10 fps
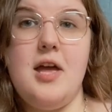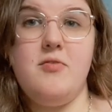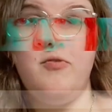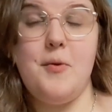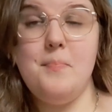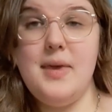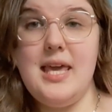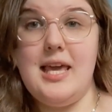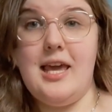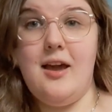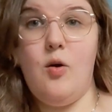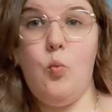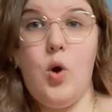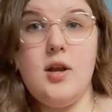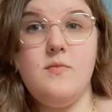For me,
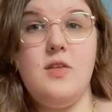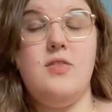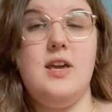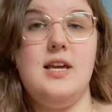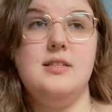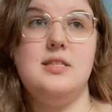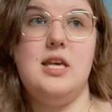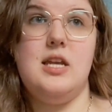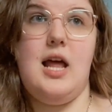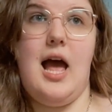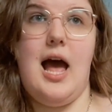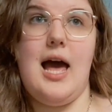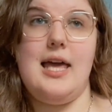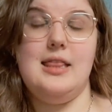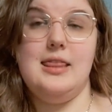one of the things that
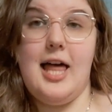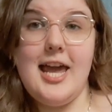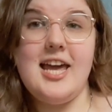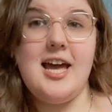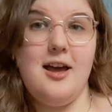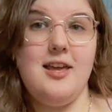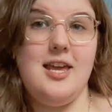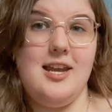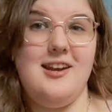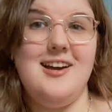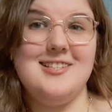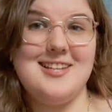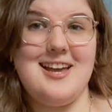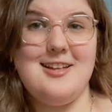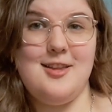I like in a
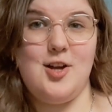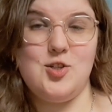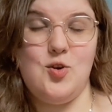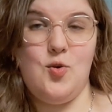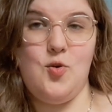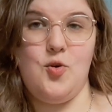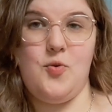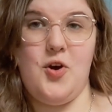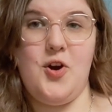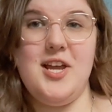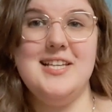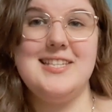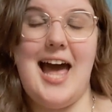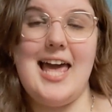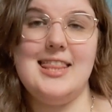psychological horror is
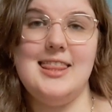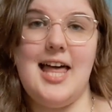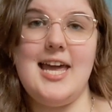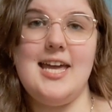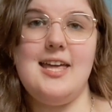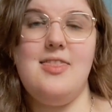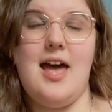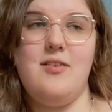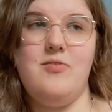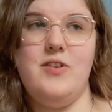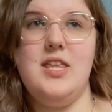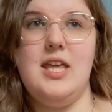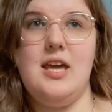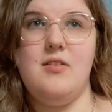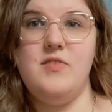I like that
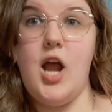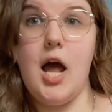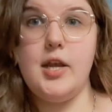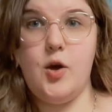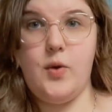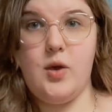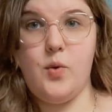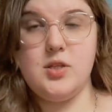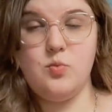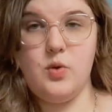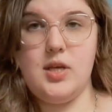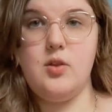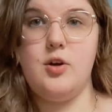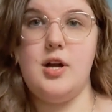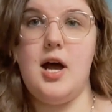feeling of not knowing what's real
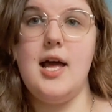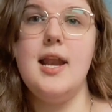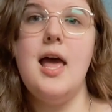or not.